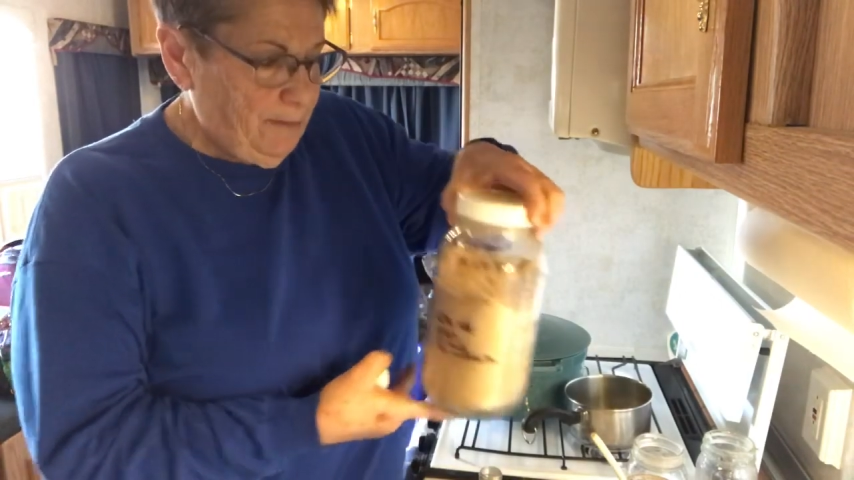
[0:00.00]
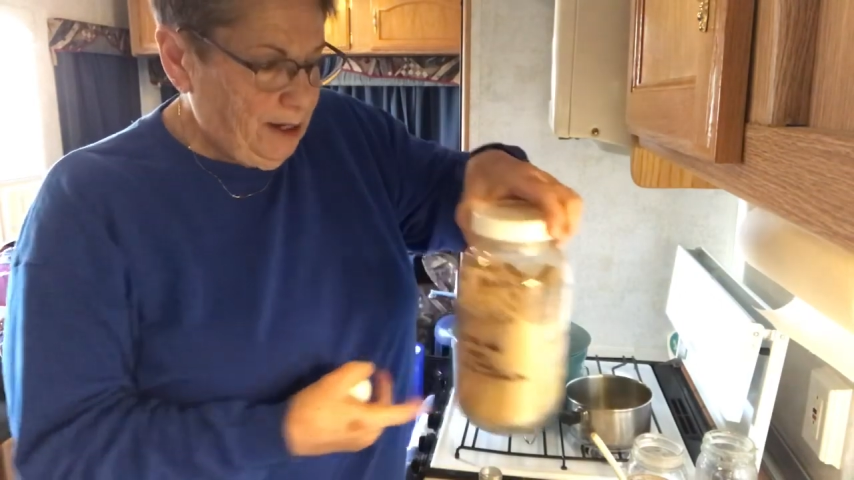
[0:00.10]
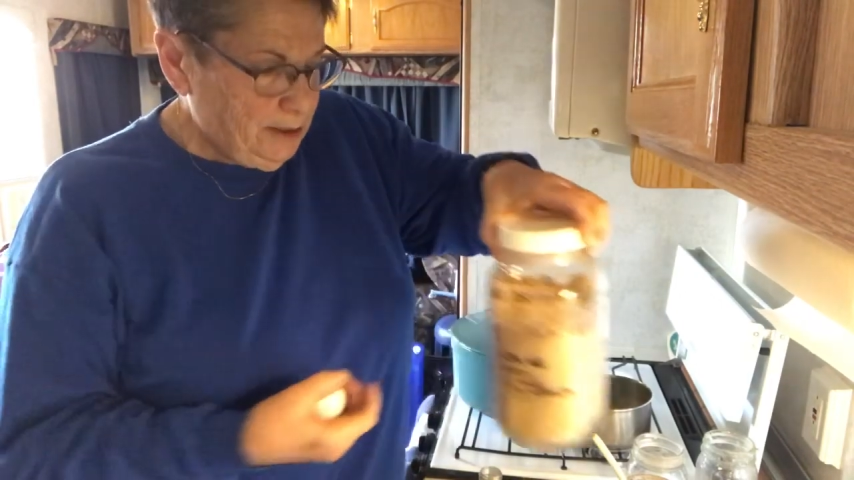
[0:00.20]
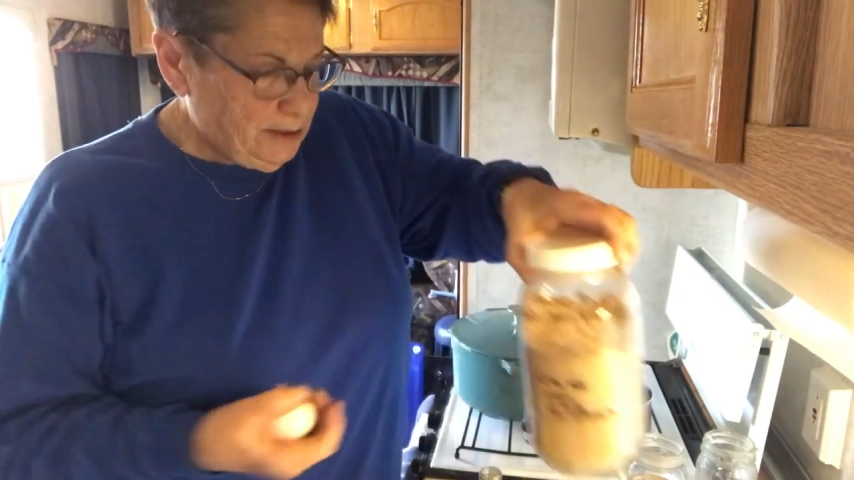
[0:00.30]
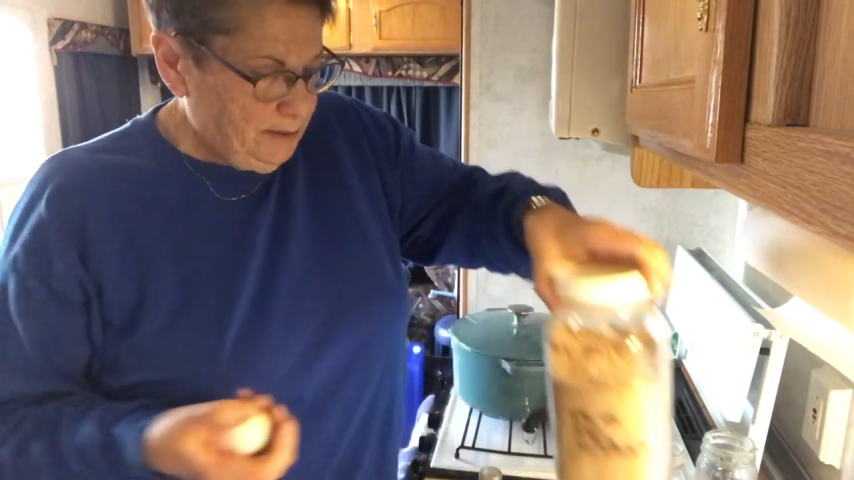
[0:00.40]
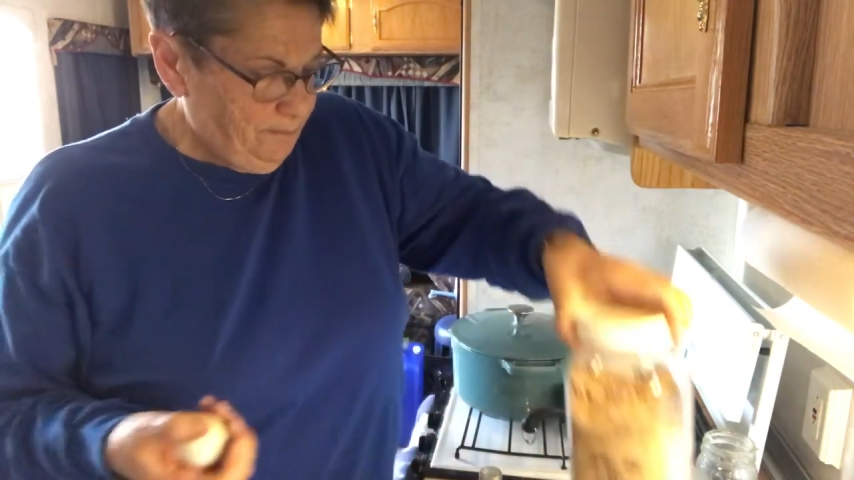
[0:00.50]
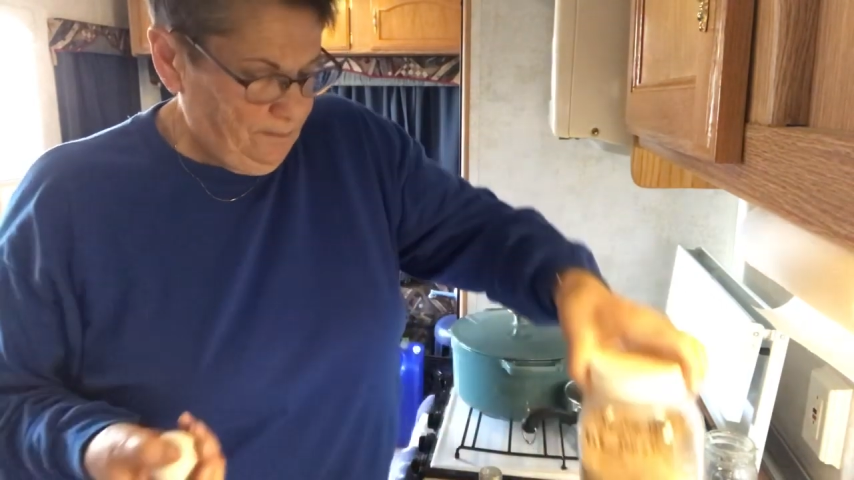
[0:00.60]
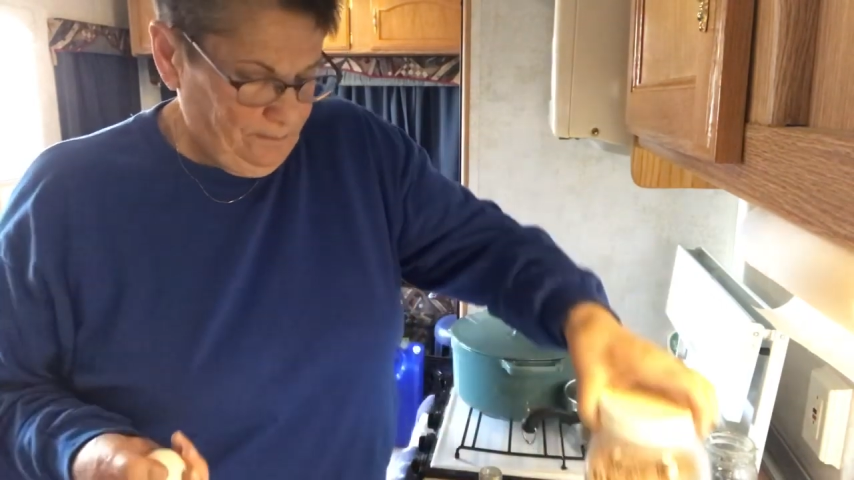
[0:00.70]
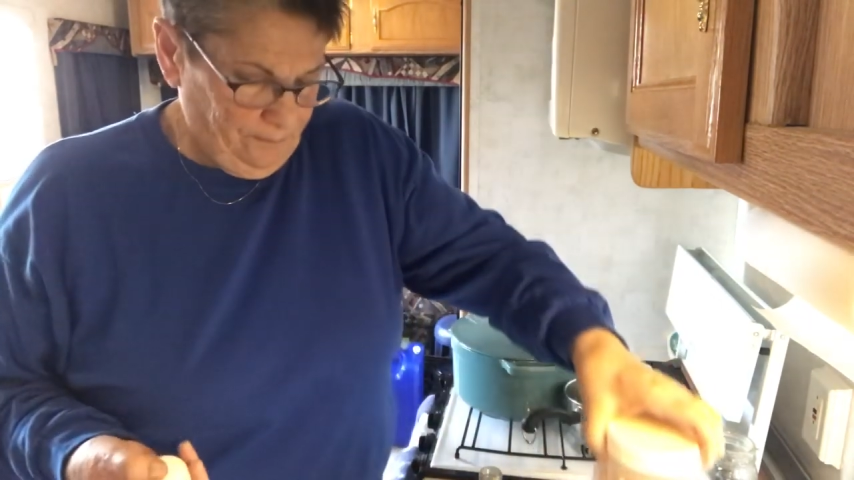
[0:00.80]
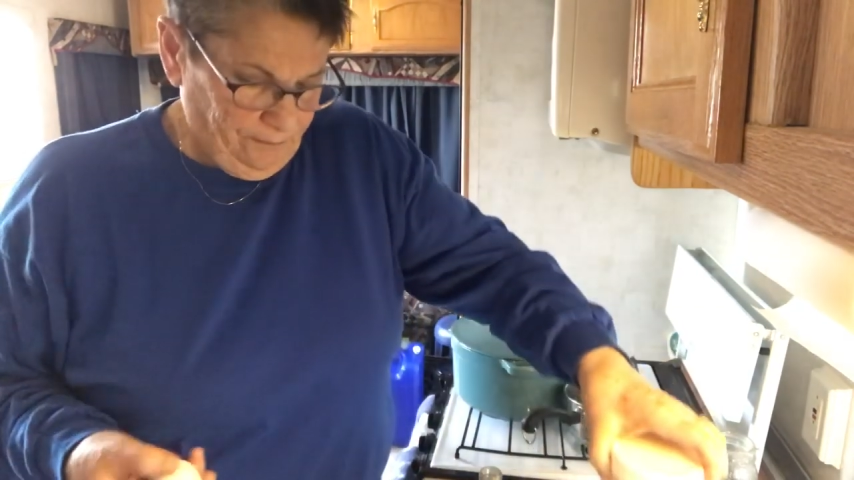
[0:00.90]
mix?
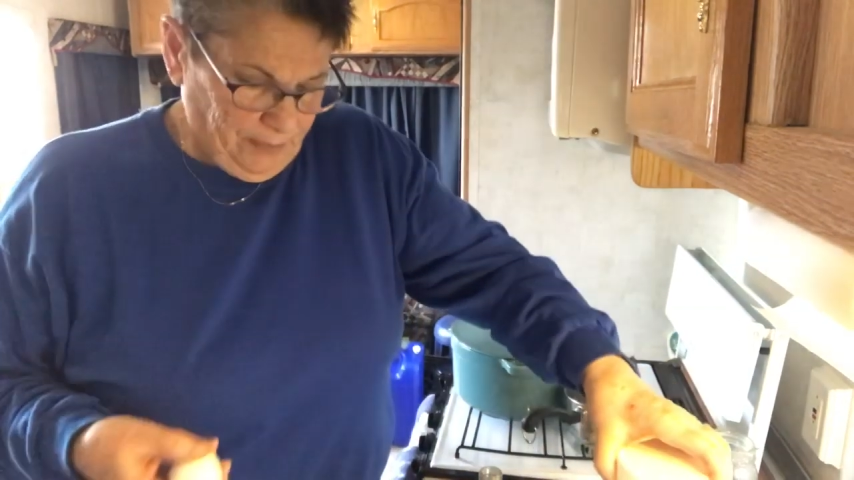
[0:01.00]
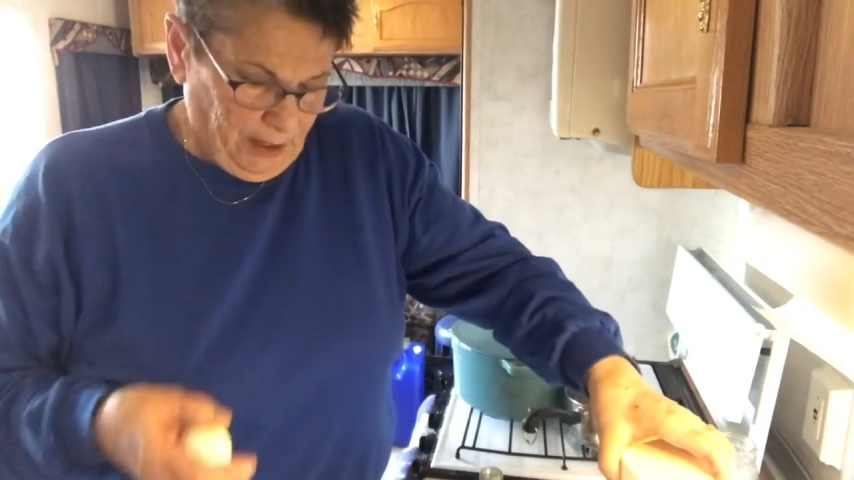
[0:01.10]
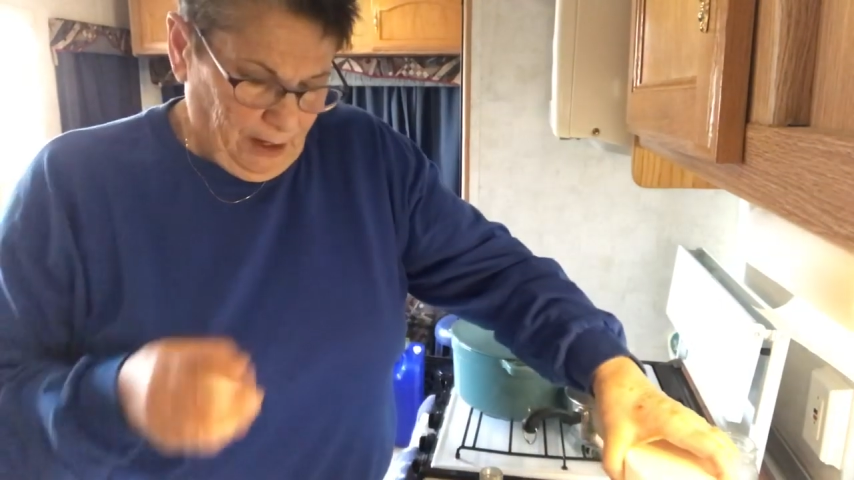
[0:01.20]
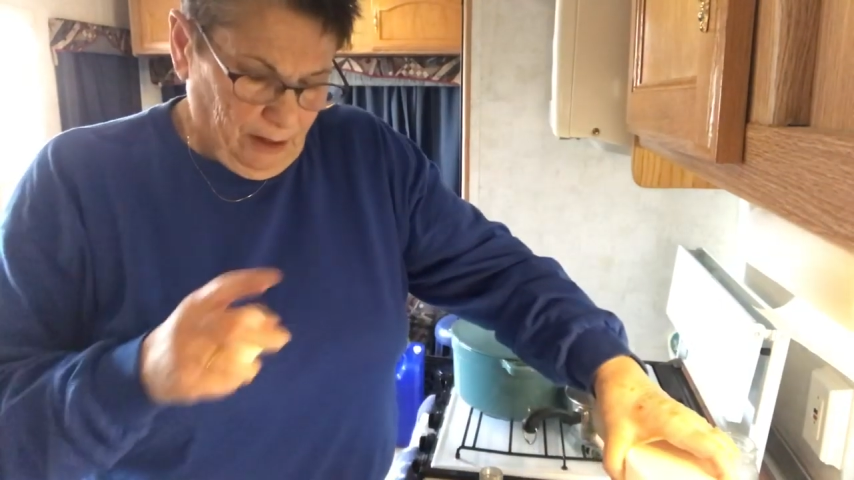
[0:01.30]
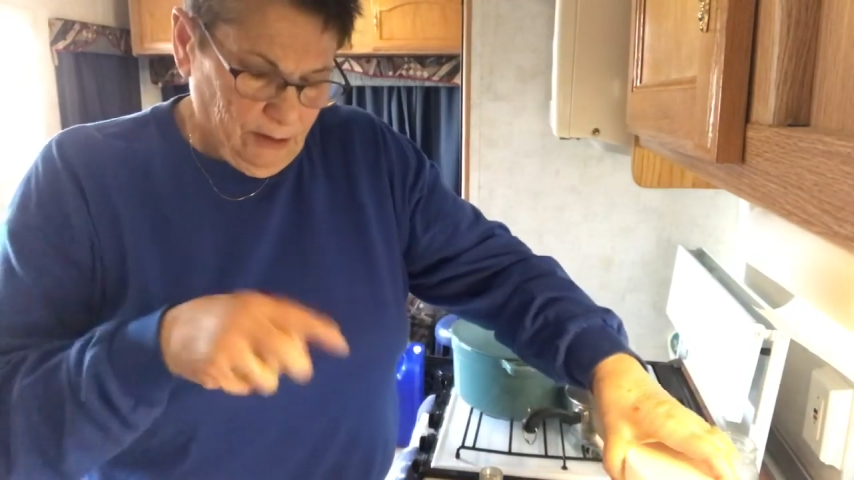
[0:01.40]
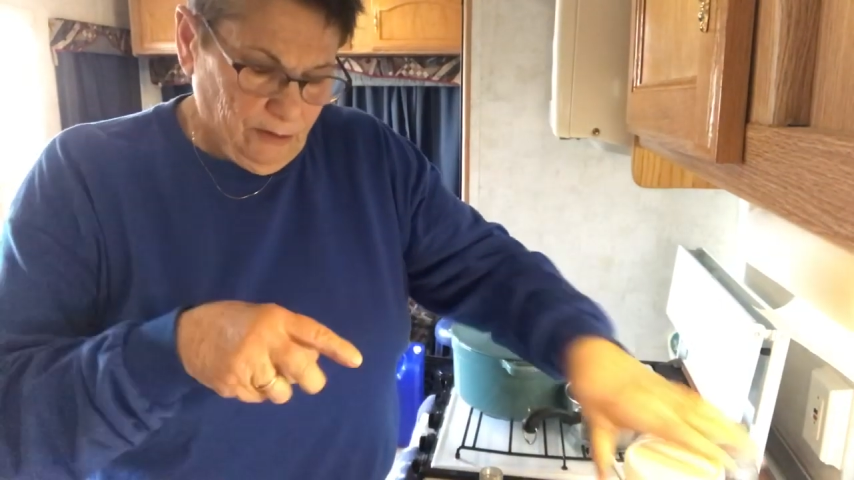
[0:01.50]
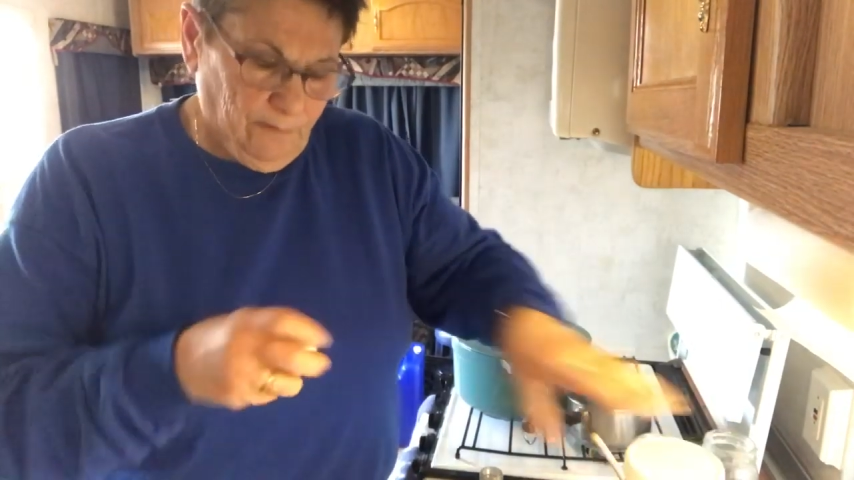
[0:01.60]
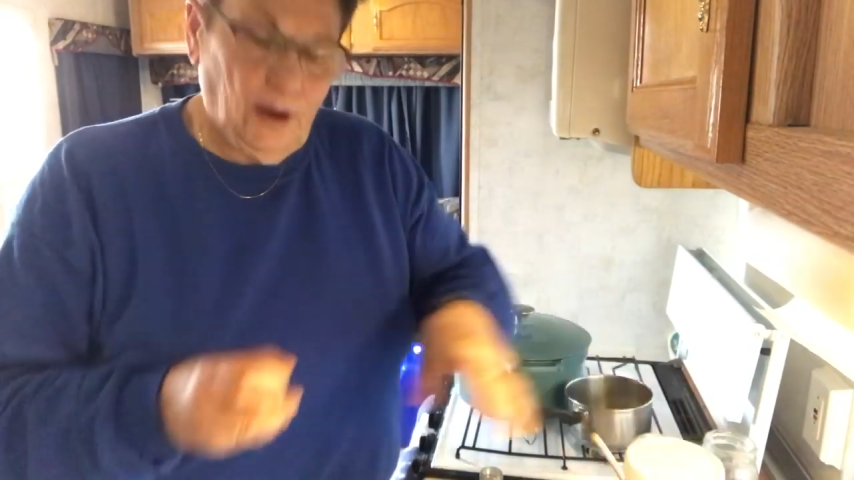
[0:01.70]
So